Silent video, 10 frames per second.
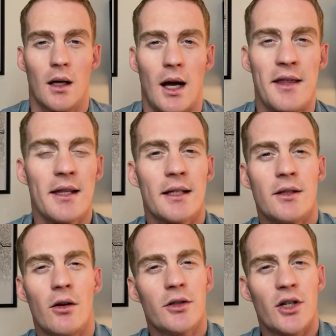I think this
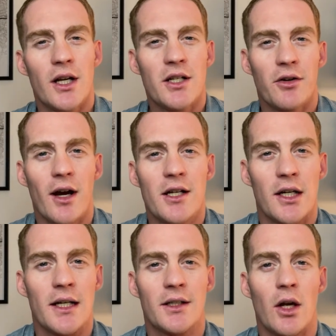Notion integration
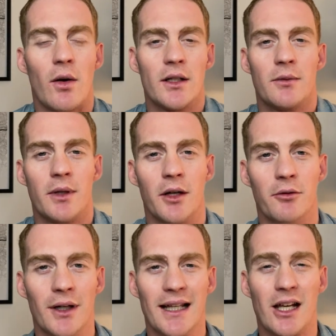is going to be
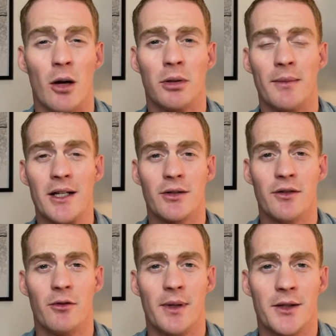really complementary
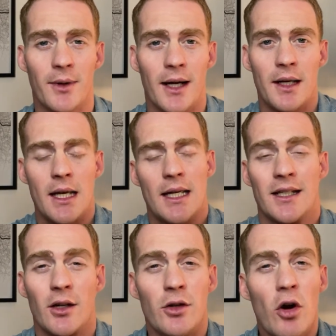for Bizway.
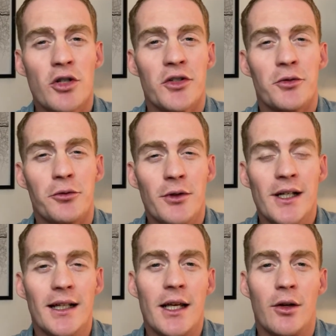So Notion's
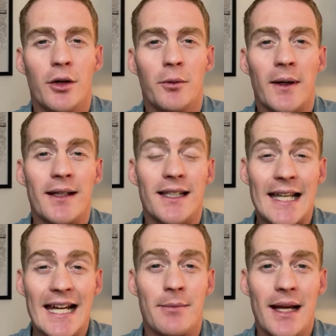really good with
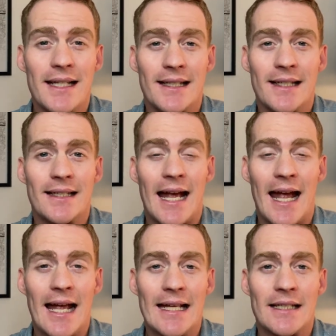databases
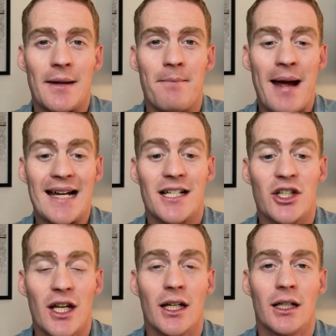and
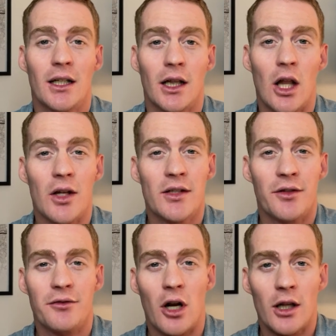managing lots
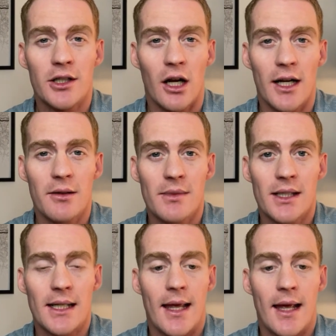of knowledge items.
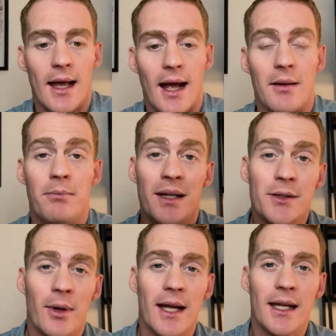And
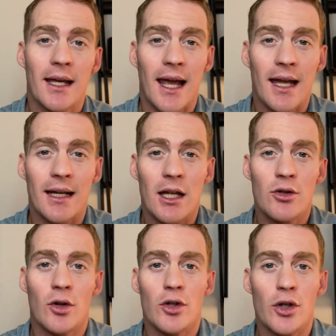Bizway can
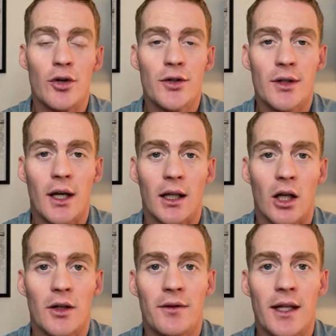introduce a
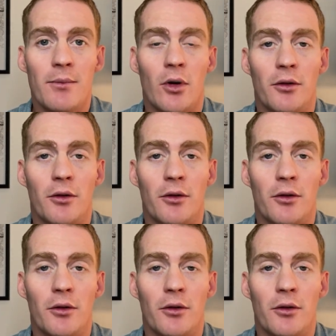lot of the more